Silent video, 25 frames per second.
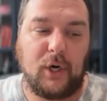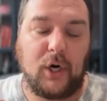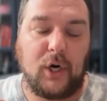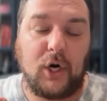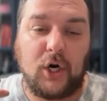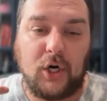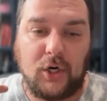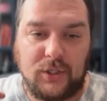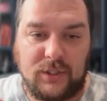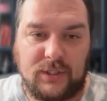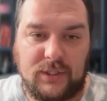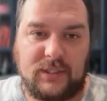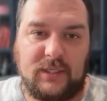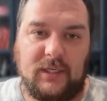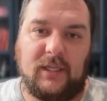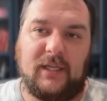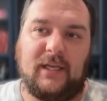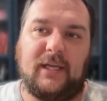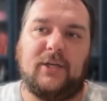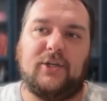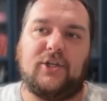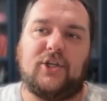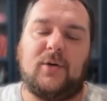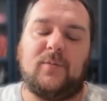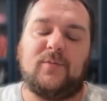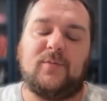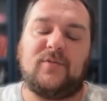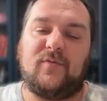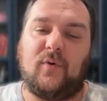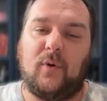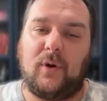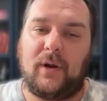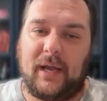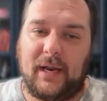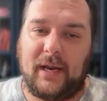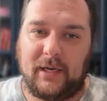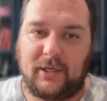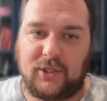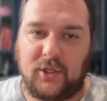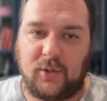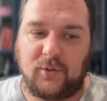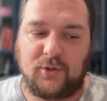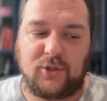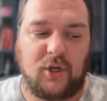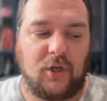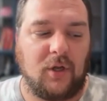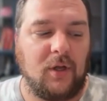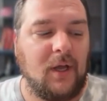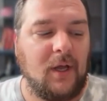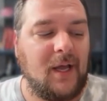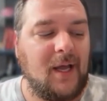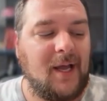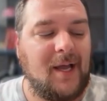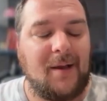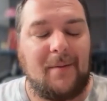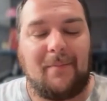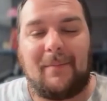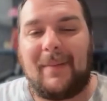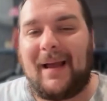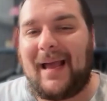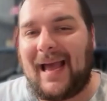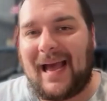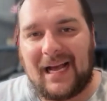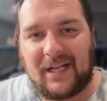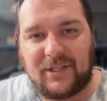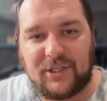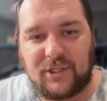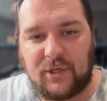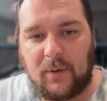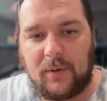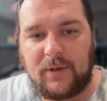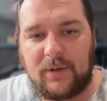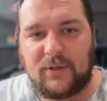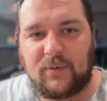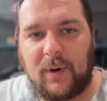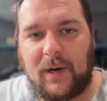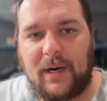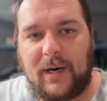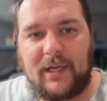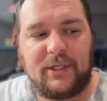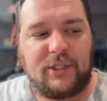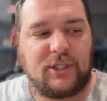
personally in terms of organic social, my ads are always running.